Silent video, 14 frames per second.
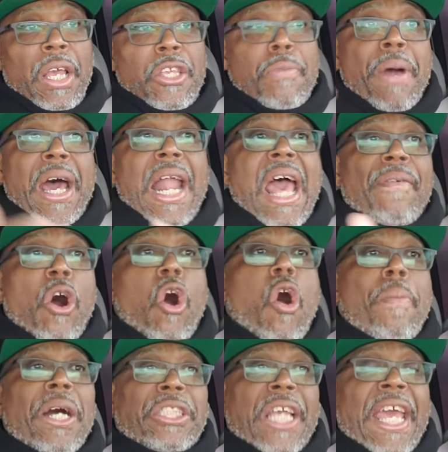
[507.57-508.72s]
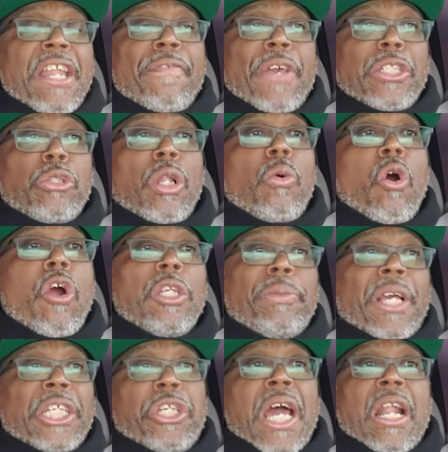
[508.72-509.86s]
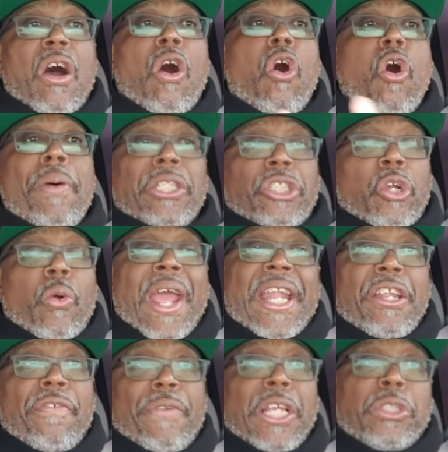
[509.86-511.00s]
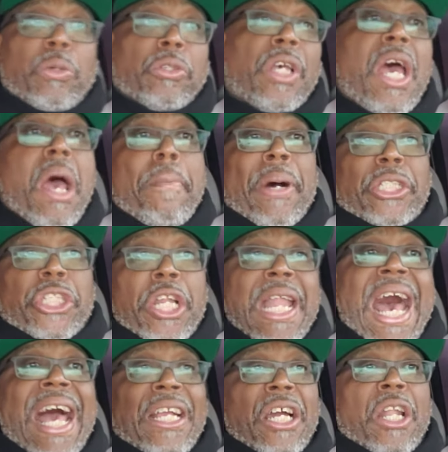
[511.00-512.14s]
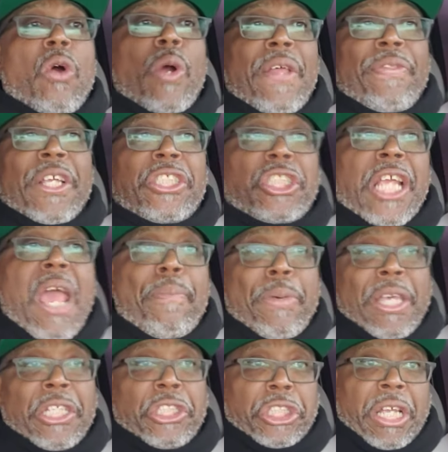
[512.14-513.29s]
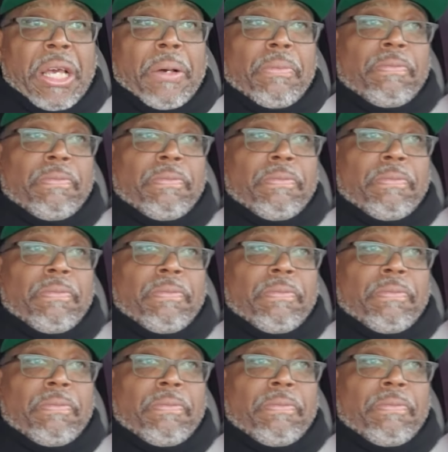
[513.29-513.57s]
You might have a whole bunch of individual awards because you got a whole bunch of great individuals, but you're not gonna win the championship.